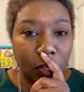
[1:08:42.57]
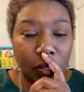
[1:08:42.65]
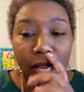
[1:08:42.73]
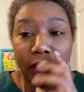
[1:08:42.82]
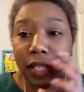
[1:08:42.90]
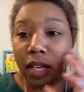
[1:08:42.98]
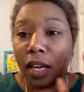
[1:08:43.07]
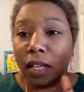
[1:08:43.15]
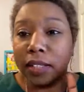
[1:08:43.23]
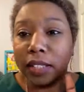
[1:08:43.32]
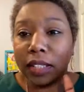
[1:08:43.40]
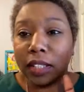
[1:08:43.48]
you're taking
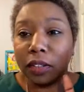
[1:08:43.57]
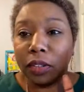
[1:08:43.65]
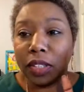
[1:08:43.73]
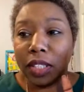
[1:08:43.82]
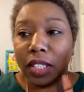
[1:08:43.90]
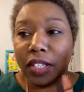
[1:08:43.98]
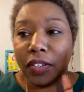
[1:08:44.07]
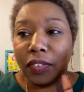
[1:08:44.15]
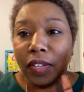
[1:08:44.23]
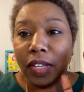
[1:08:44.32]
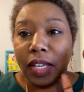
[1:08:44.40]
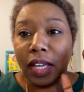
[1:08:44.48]
all this other stuff
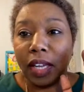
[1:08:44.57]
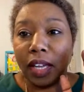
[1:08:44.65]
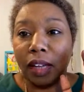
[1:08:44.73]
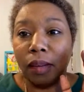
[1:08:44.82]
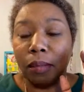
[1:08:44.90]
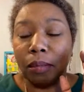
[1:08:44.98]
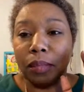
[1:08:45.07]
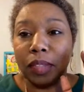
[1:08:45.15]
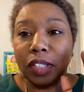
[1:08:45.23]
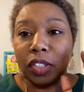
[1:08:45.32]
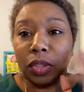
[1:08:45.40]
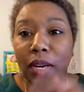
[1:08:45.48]
um,
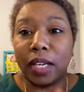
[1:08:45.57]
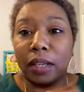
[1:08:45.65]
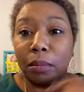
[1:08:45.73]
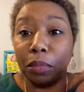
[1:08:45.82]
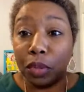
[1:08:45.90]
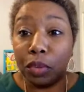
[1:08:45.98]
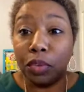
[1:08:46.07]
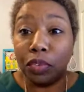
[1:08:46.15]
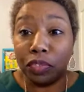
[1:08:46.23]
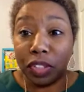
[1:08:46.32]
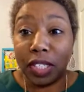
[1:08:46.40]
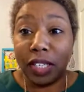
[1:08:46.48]
to try to
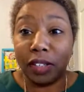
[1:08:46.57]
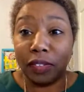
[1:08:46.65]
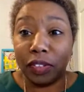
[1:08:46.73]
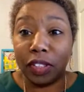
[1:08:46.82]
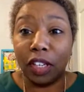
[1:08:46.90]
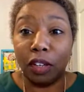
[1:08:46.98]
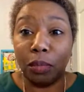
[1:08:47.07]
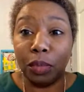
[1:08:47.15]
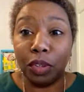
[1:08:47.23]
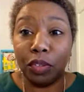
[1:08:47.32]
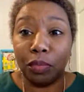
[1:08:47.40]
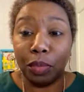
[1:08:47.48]
move stuff, slow
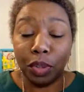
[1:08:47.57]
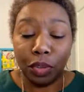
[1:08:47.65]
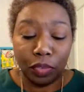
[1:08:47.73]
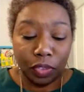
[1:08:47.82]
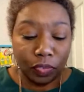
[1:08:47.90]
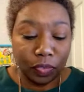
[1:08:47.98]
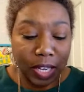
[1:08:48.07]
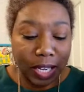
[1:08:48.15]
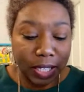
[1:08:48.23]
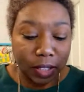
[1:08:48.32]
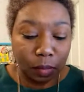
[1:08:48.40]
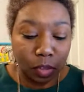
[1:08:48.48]
move, move
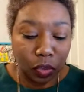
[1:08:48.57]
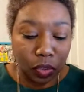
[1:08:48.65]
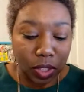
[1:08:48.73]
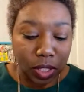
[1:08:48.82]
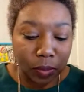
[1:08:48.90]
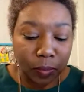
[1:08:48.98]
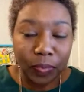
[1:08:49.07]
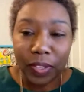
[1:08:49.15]
fast, move slow.